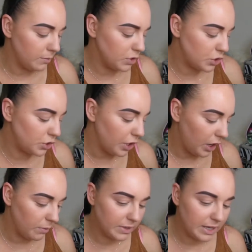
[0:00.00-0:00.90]
So
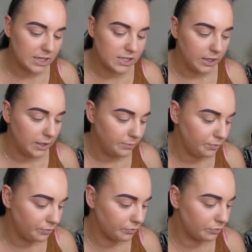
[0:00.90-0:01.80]
I'm
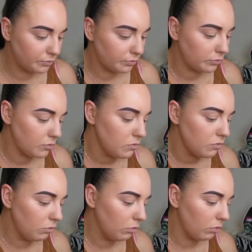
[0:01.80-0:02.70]
guessing
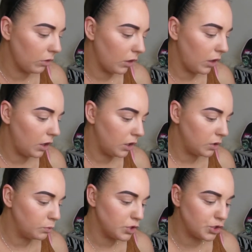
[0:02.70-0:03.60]

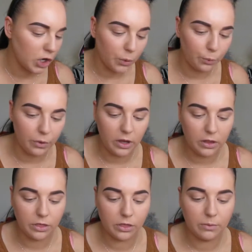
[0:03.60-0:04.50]
I'll start
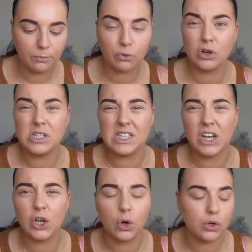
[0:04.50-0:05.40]
with bronzing
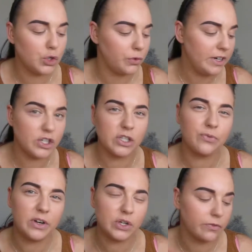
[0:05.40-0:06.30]
and contouring just to
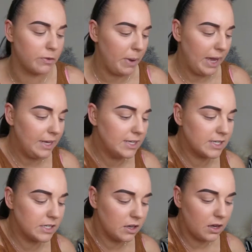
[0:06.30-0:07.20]
finish off the base.
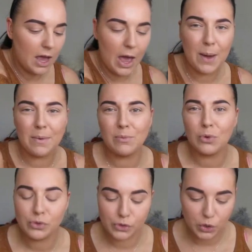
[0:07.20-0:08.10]
I'm
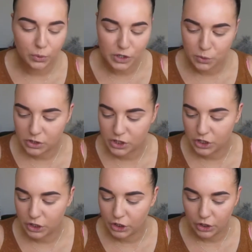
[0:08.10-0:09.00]
not sure which one to
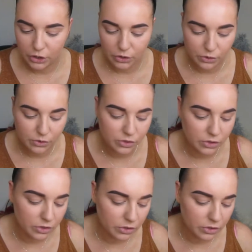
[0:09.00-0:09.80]
use.